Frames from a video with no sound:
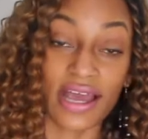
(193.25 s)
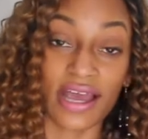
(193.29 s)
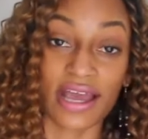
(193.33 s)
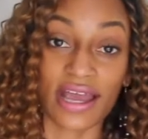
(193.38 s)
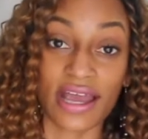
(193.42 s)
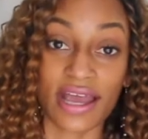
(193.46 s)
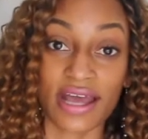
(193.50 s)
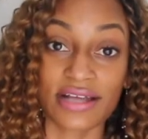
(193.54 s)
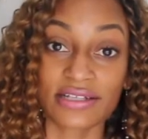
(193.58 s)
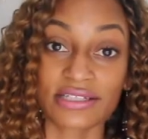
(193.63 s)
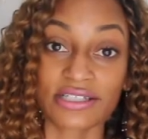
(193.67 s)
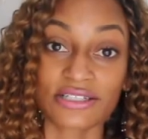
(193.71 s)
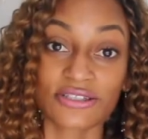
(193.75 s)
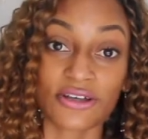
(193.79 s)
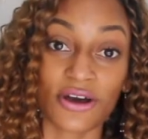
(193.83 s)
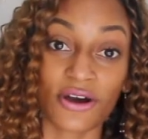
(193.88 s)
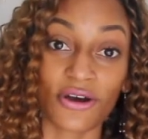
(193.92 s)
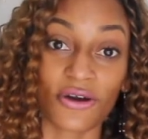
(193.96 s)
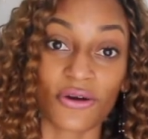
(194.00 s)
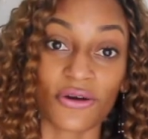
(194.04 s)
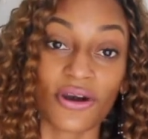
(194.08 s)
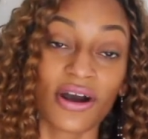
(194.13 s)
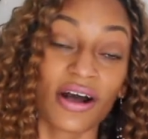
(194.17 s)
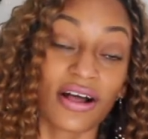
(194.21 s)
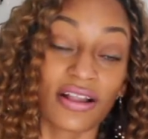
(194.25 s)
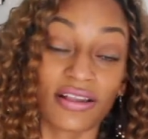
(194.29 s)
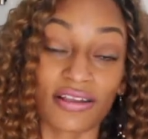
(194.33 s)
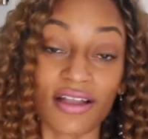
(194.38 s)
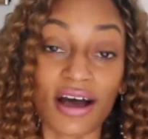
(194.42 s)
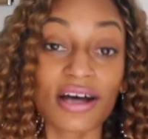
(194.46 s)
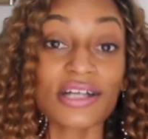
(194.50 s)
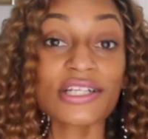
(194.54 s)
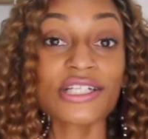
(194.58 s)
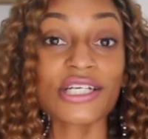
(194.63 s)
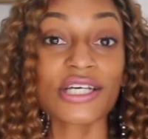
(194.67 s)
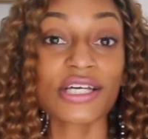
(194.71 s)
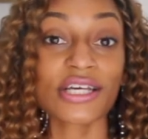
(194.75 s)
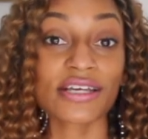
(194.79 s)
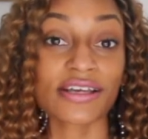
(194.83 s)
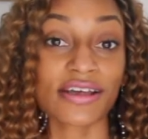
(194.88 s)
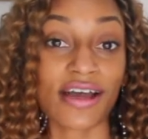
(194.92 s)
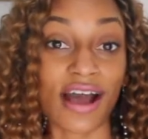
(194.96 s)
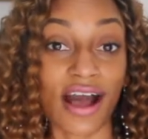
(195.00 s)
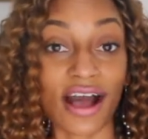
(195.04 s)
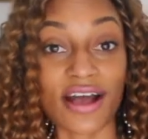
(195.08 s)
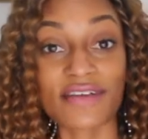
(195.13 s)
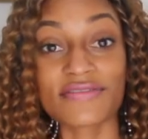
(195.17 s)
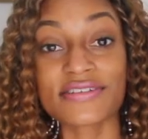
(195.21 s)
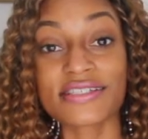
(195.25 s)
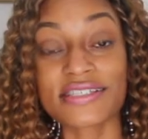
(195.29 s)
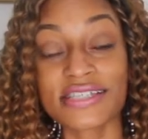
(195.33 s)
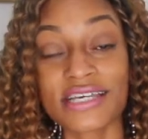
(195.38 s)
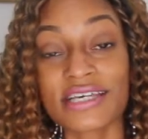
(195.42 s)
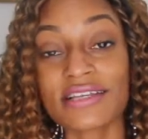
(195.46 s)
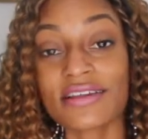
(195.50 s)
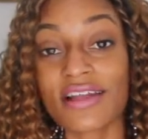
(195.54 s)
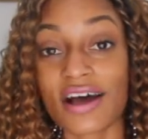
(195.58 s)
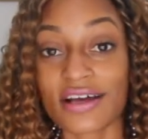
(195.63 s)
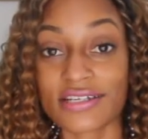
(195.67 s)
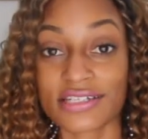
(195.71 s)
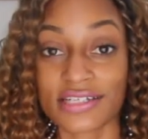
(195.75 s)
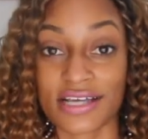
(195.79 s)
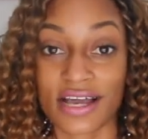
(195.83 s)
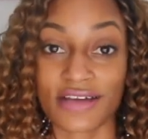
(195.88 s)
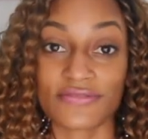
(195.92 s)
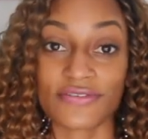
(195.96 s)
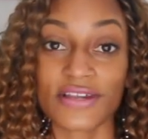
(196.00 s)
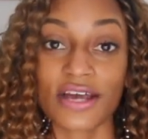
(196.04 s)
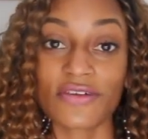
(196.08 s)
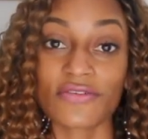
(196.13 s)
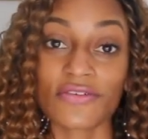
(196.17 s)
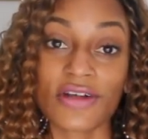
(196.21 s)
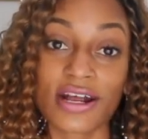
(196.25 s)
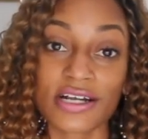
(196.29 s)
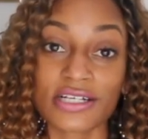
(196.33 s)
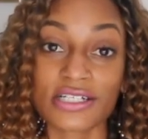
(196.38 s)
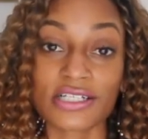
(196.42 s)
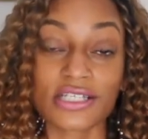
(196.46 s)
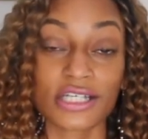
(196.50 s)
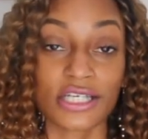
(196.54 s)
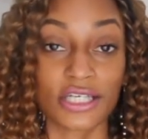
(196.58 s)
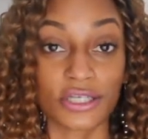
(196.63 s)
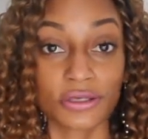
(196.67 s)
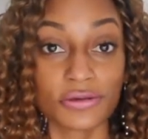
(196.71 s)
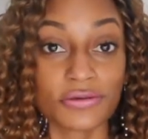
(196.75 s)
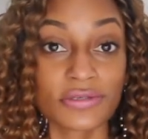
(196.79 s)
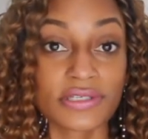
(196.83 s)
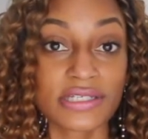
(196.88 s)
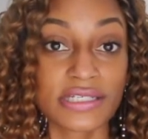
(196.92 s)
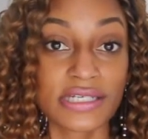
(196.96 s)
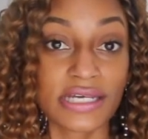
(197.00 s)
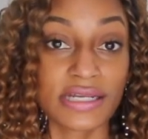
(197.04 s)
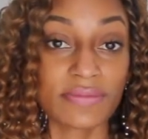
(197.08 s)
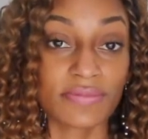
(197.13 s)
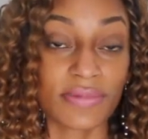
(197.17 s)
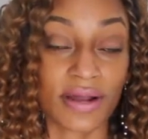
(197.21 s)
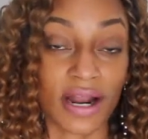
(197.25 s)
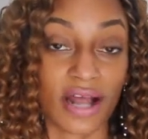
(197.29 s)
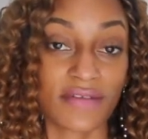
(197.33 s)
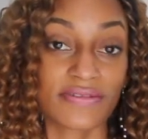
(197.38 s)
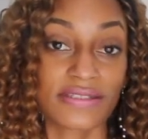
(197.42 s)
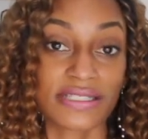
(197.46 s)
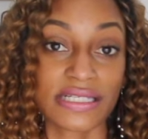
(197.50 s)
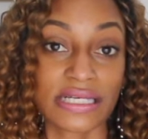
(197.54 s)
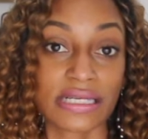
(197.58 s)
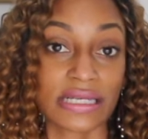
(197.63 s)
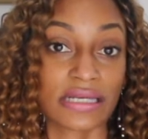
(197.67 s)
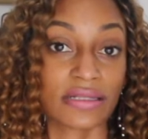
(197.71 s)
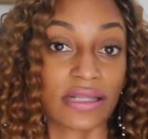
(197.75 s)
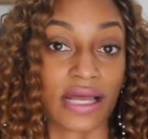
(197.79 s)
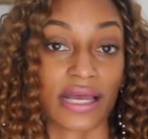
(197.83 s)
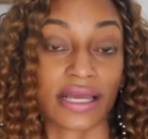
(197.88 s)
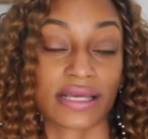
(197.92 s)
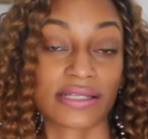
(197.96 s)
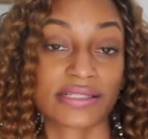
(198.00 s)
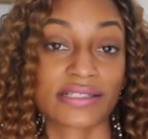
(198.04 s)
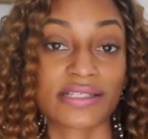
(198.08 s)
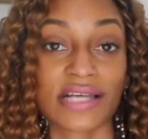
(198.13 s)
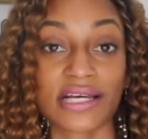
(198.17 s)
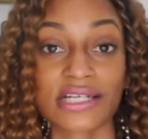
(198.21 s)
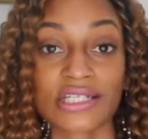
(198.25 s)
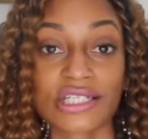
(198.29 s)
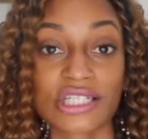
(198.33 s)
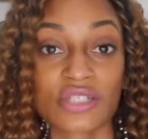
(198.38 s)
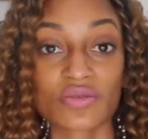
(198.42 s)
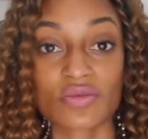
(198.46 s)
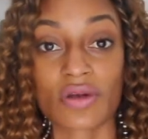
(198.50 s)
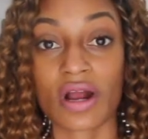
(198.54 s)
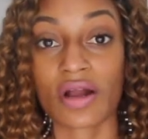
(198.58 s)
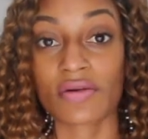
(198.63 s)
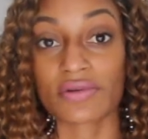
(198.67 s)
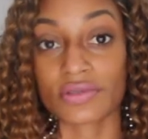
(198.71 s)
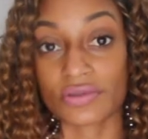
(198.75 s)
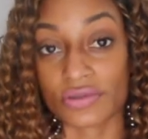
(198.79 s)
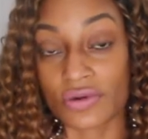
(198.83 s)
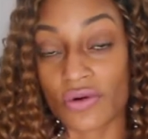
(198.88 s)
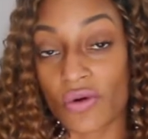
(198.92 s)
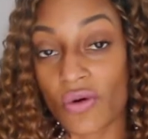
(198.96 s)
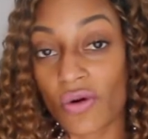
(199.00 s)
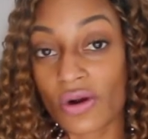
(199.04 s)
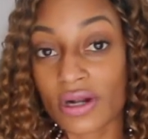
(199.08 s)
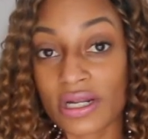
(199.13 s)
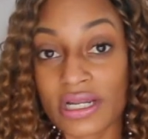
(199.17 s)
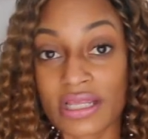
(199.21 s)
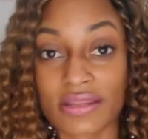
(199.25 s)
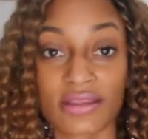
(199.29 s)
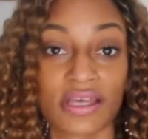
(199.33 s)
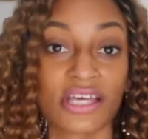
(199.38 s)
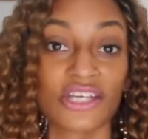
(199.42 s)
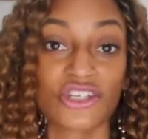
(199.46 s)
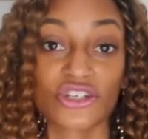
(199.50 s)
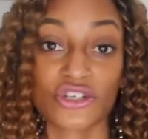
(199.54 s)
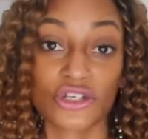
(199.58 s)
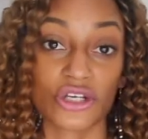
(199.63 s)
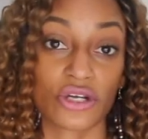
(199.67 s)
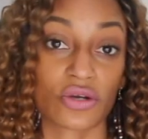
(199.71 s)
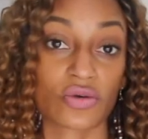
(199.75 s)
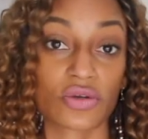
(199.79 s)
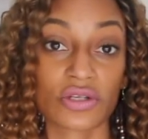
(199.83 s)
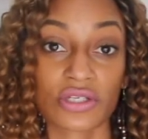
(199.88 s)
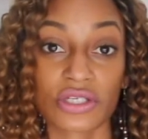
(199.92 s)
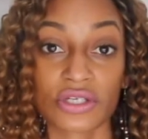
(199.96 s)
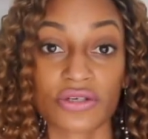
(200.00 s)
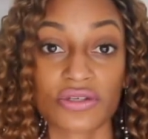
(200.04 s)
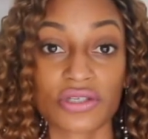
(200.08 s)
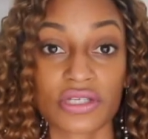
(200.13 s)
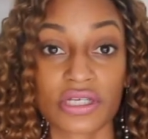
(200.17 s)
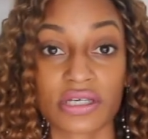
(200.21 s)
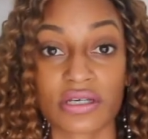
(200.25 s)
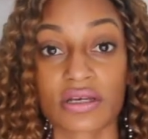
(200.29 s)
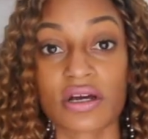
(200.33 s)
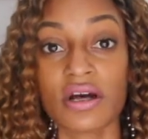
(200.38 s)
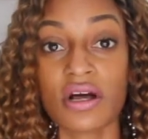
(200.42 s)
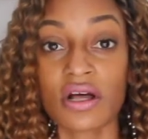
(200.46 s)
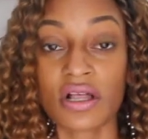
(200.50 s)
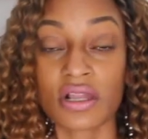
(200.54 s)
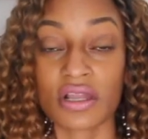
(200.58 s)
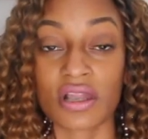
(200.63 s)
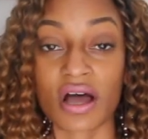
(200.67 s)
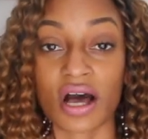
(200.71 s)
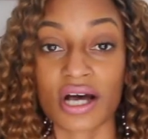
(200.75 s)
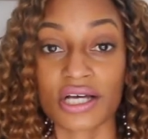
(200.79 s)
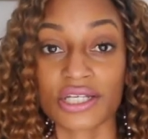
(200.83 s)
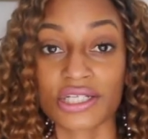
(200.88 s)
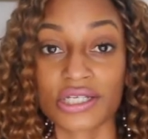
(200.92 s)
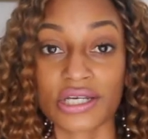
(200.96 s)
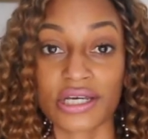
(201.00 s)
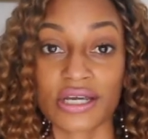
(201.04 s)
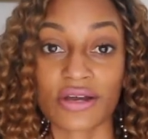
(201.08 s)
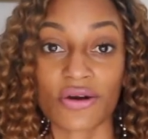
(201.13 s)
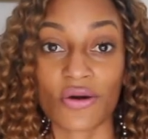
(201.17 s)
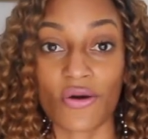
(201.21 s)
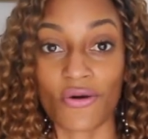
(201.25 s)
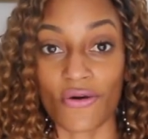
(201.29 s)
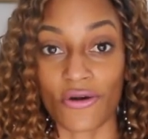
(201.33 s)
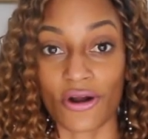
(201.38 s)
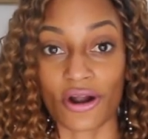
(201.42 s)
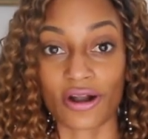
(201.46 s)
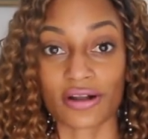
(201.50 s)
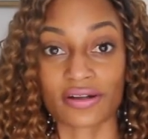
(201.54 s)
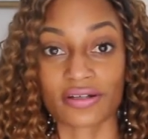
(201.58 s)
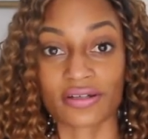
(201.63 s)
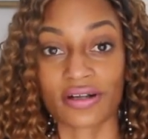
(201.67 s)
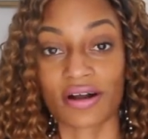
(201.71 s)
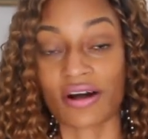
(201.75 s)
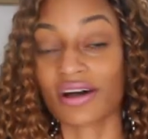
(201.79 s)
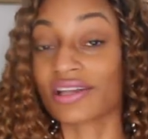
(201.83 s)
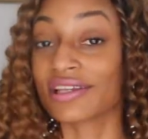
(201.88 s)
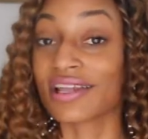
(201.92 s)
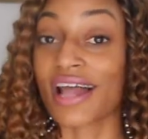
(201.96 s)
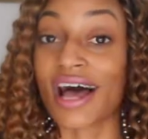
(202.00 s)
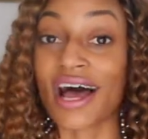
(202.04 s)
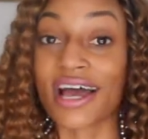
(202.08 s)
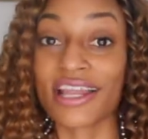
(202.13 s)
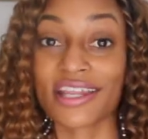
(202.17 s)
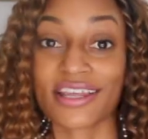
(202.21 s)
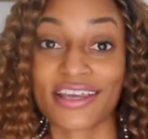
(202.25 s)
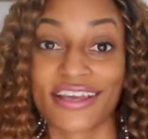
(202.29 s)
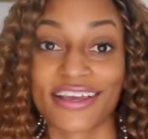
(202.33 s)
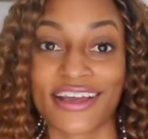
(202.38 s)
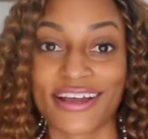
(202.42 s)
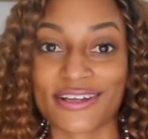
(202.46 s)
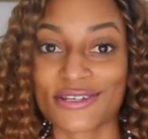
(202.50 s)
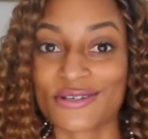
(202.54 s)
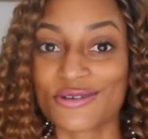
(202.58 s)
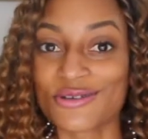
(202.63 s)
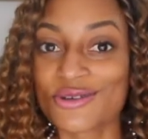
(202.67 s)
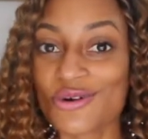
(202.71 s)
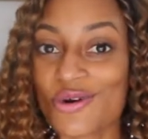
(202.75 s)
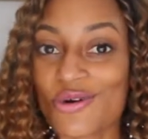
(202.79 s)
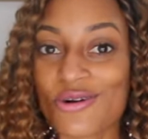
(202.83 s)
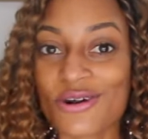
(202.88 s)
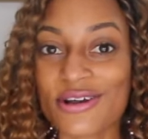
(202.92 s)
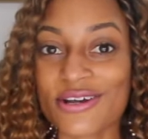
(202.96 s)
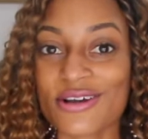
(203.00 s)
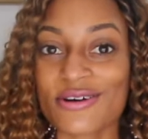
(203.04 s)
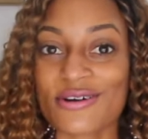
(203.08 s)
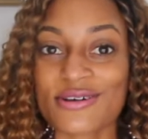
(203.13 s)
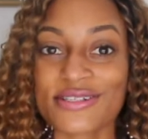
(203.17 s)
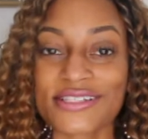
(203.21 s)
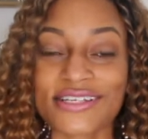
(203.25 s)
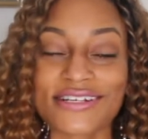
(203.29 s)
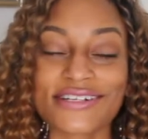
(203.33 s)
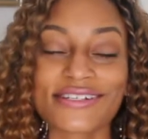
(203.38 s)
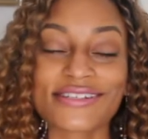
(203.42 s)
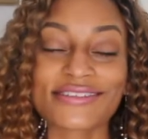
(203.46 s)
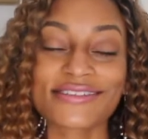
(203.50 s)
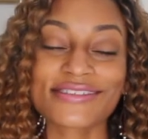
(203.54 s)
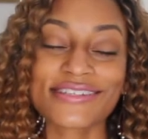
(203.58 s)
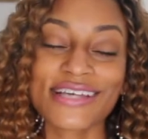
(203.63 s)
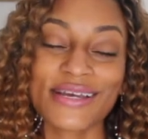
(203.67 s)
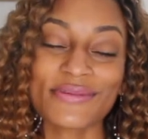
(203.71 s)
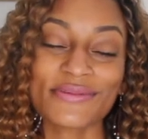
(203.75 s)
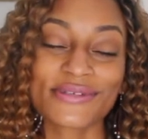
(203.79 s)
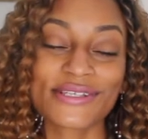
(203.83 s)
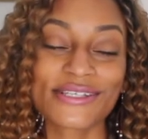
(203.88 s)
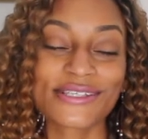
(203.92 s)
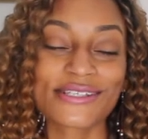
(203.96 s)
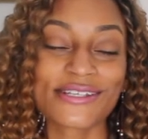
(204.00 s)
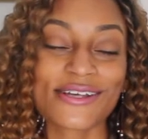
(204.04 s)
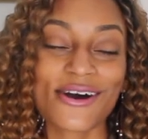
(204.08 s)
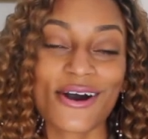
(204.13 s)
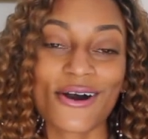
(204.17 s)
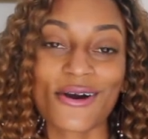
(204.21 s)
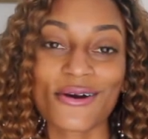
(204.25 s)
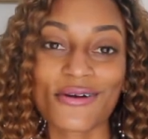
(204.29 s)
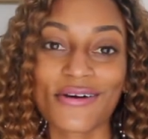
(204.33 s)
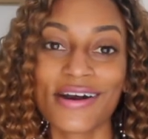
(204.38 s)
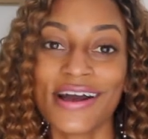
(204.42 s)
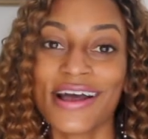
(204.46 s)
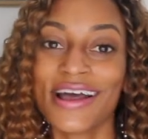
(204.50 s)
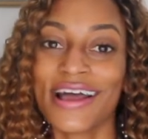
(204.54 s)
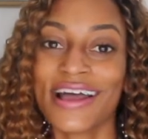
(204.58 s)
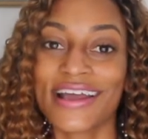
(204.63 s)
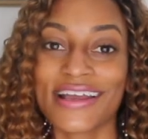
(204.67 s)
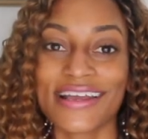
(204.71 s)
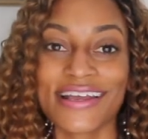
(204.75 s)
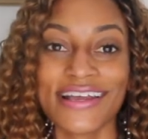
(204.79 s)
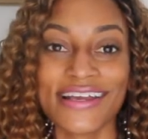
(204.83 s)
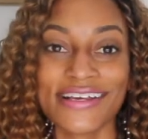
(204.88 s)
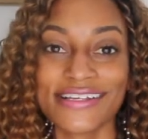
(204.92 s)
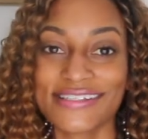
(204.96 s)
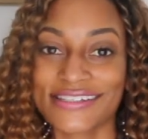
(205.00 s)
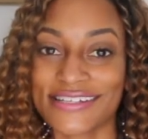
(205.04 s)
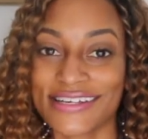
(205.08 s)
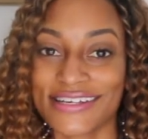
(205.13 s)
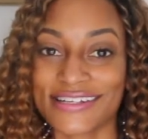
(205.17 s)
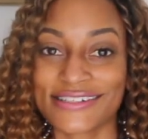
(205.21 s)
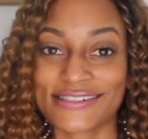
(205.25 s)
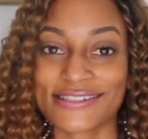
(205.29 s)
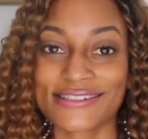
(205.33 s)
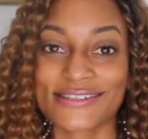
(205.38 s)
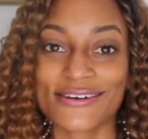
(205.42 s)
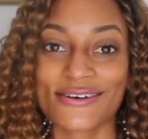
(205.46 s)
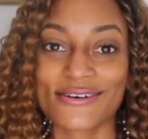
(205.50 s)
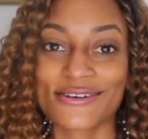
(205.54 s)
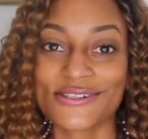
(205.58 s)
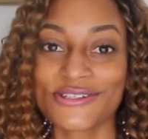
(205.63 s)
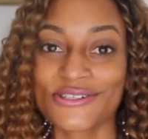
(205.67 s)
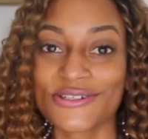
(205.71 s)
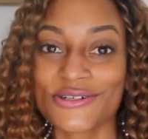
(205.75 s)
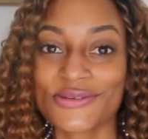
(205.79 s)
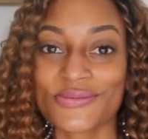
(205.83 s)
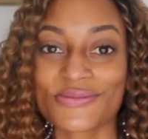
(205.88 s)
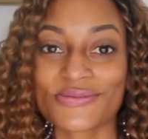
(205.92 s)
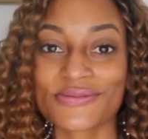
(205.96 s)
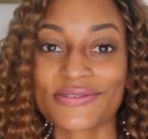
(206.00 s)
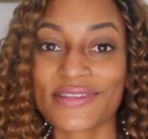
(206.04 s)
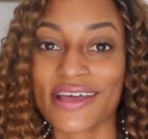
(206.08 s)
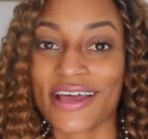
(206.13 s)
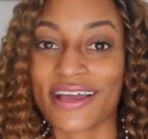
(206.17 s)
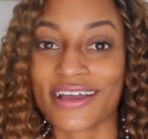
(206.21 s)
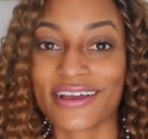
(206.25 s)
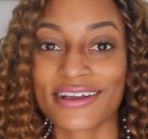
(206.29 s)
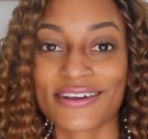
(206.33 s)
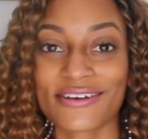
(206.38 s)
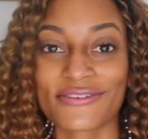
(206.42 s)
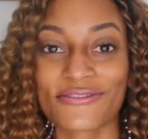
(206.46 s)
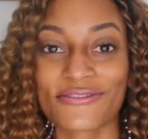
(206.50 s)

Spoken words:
And so Logic, I've seen Logic, I've never actually used it, but I've seen it like in sessions where I was recording, the engineer was using Logic, or online looking at tutorials, and it seems so easy and so super